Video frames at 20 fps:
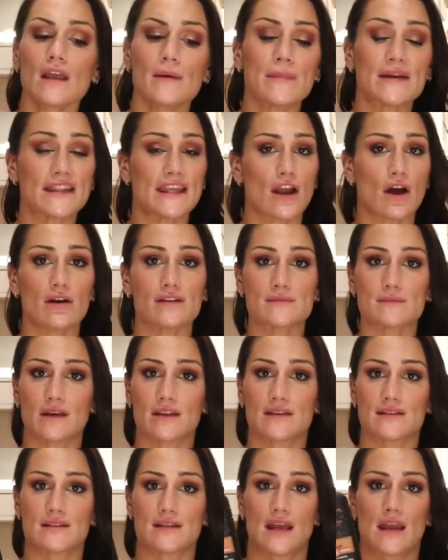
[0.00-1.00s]
but they all smell
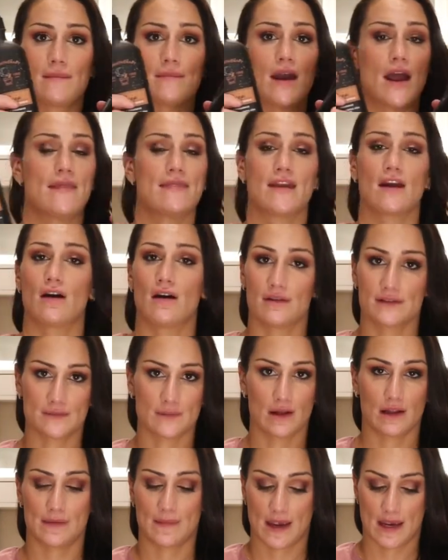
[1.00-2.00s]
the same and they all
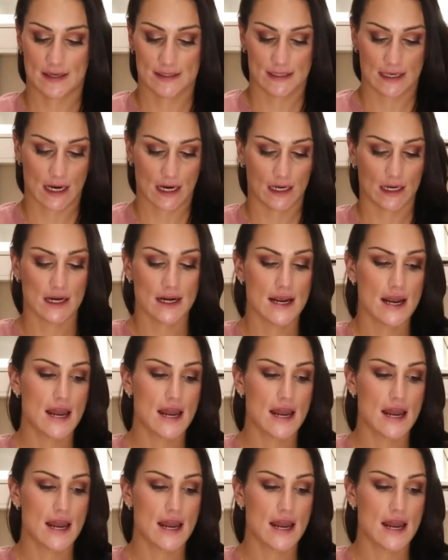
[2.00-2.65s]
smell amazing